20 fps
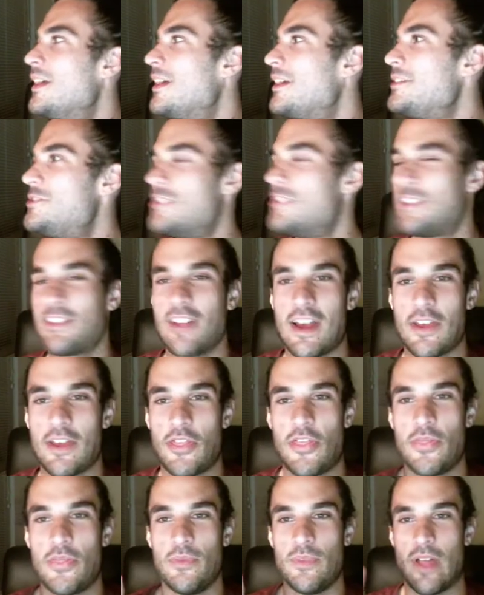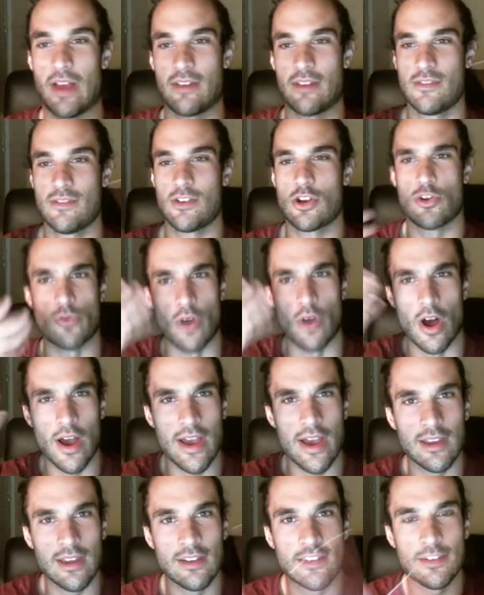just like
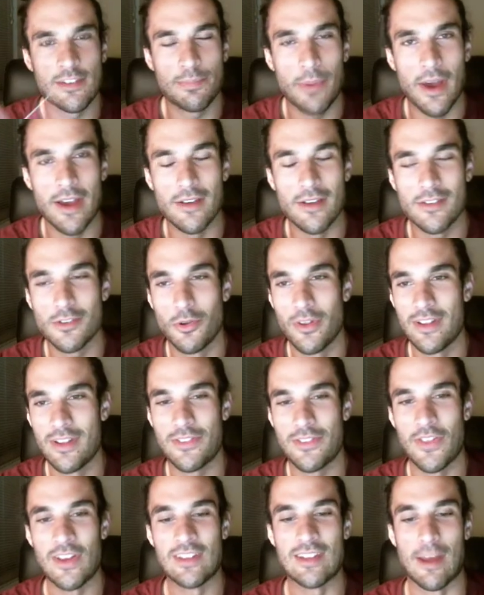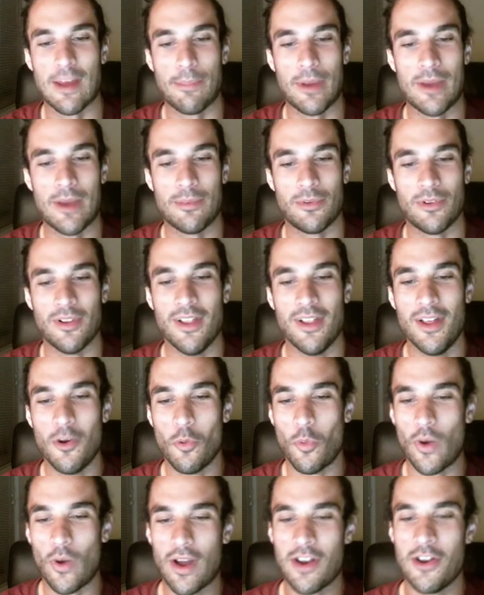crying in space, all these things that people
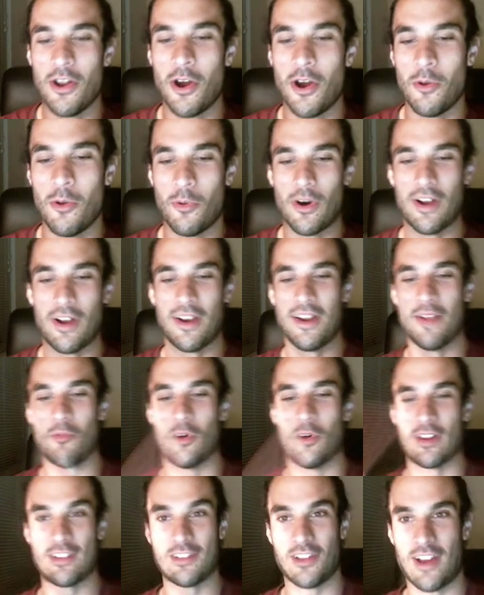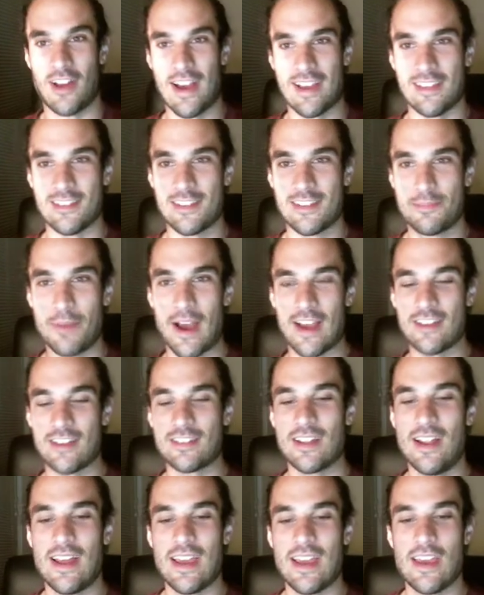want to know what it's like in space.
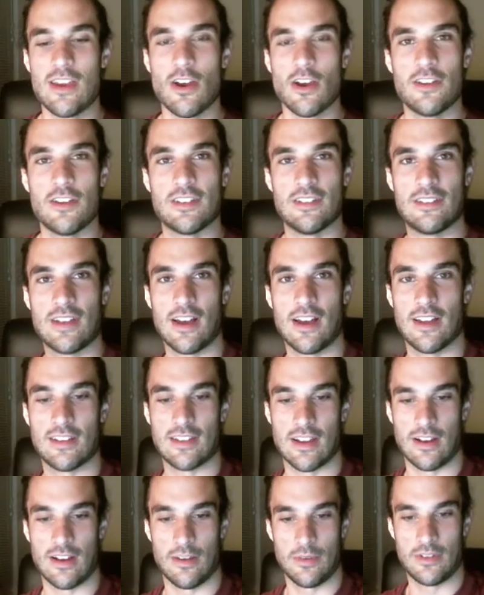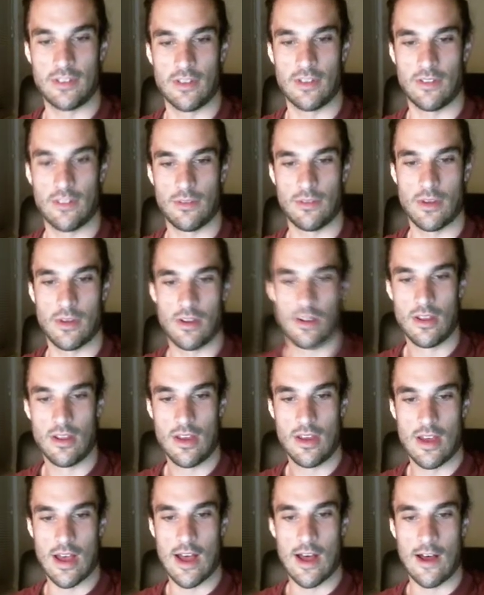He goes and does. Hang on, let me turn this a bit.
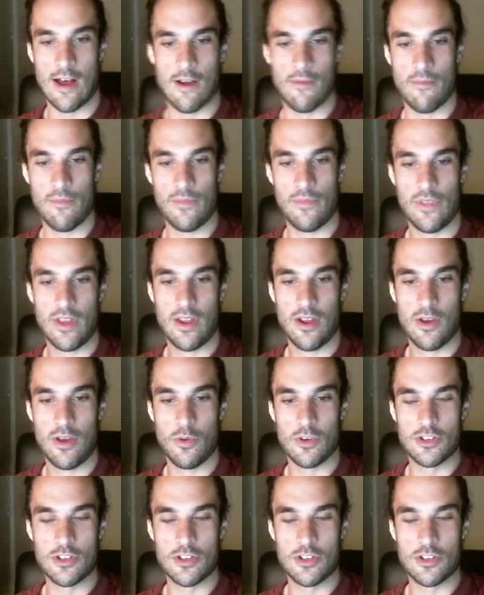Which